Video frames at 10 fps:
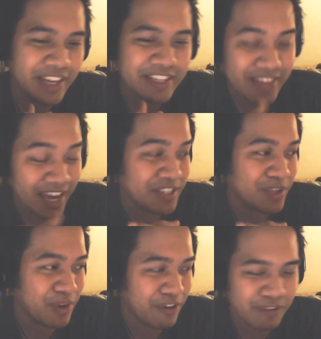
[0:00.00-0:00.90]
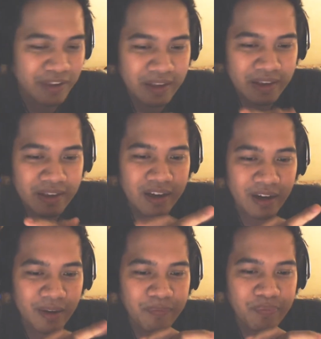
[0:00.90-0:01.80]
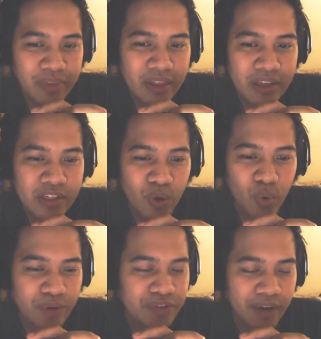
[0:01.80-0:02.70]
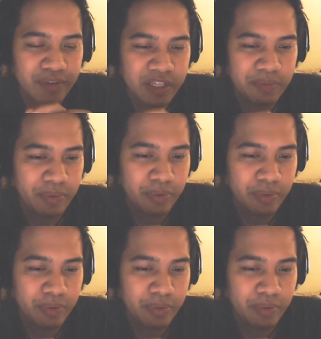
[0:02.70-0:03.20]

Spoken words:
That is the whiff. So whiffs, obviously, people